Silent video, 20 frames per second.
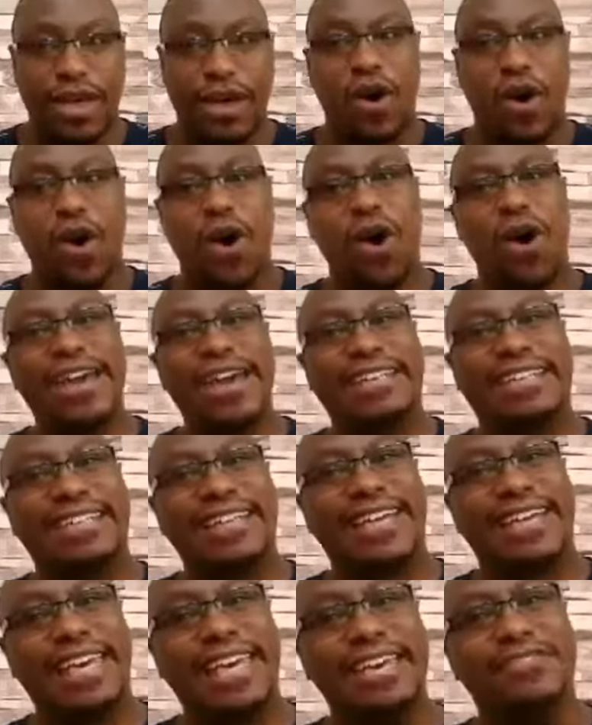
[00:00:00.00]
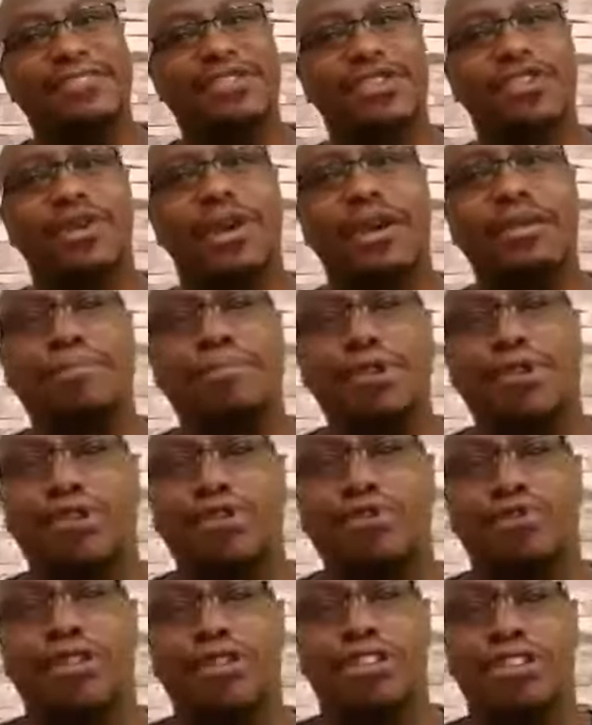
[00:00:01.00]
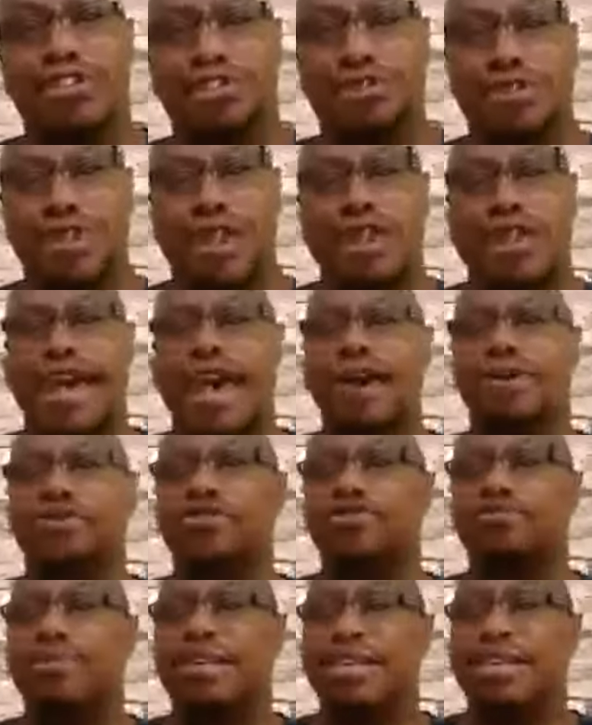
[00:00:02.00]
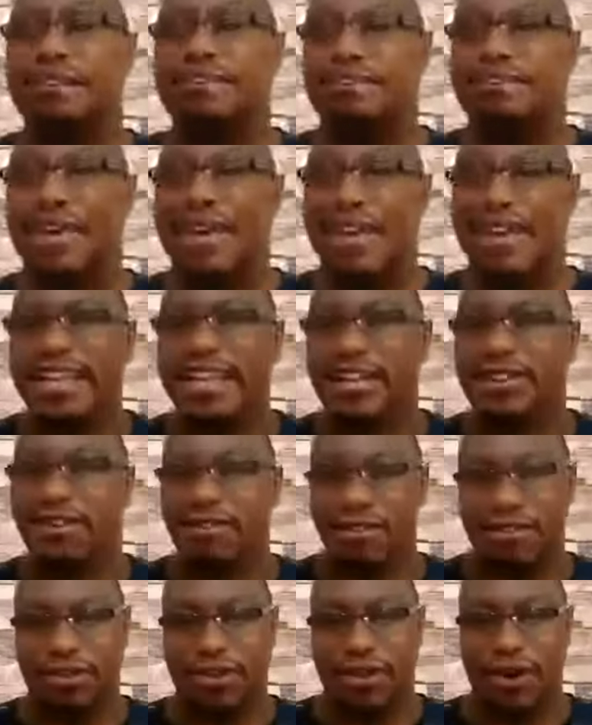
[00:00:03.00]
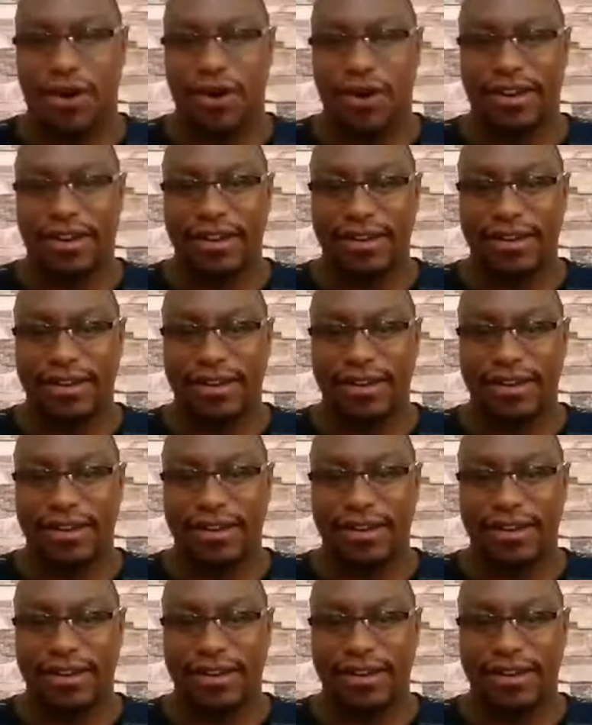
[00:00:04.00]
or it gives you an opportunity to learn how to be dependent on God.